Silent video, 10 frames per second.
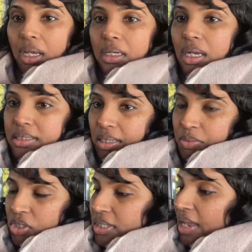I'm just
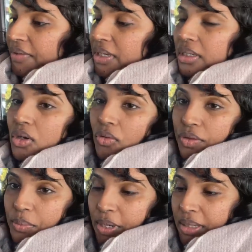having a coffee
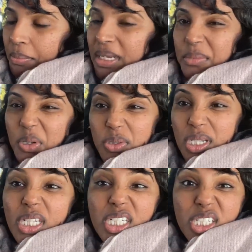break mainly because I
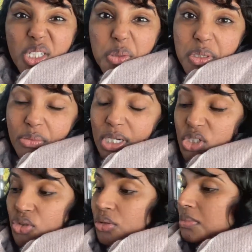needed to use the
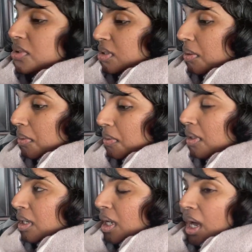restroom so
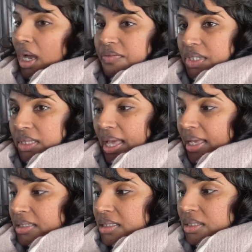I've done that
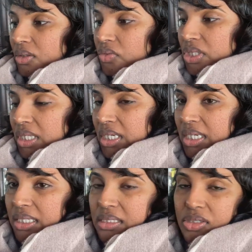and obviously
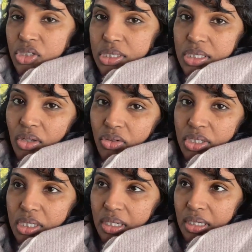it's just not
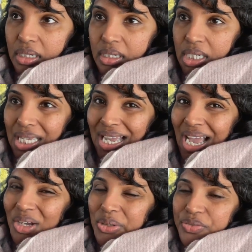uh, I could
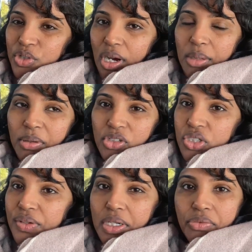have tried but I just found it
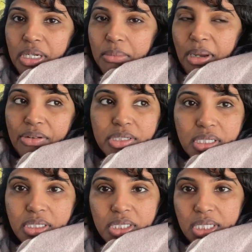really embarrassing to
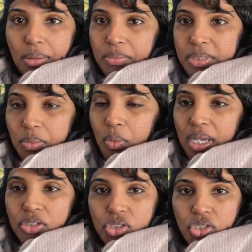come somewhere and
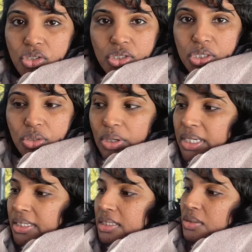just use the toilet
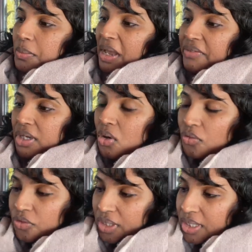so I'm having coffee
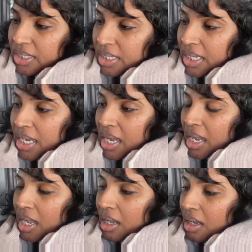
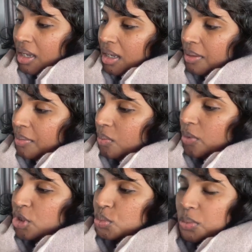uh, which
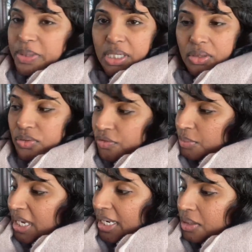will be good for
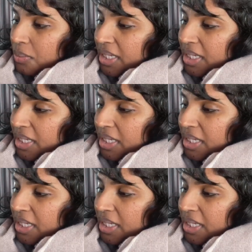me anyway